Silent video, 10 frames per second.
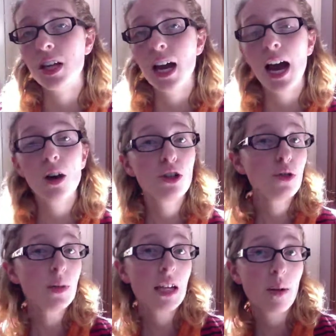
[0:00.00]
How did you
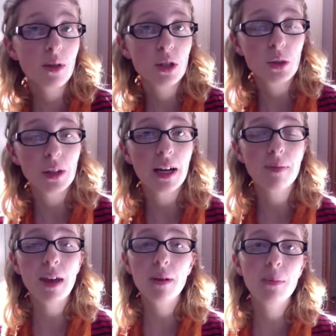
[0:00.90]
become a doula?
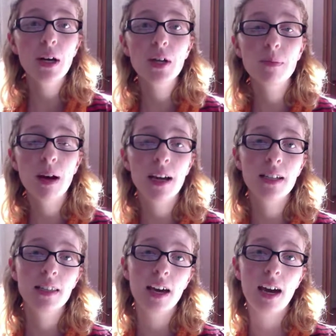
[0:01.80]
And bear in mind
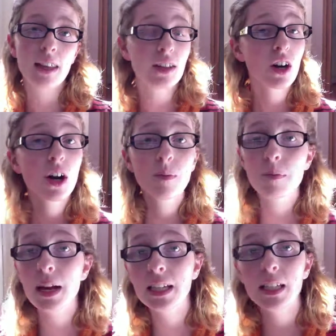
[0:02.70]
that there are
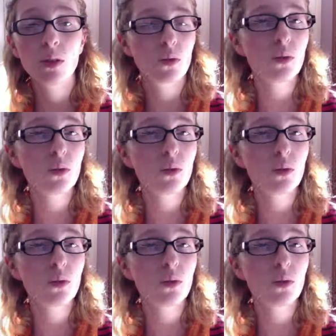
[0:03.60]
many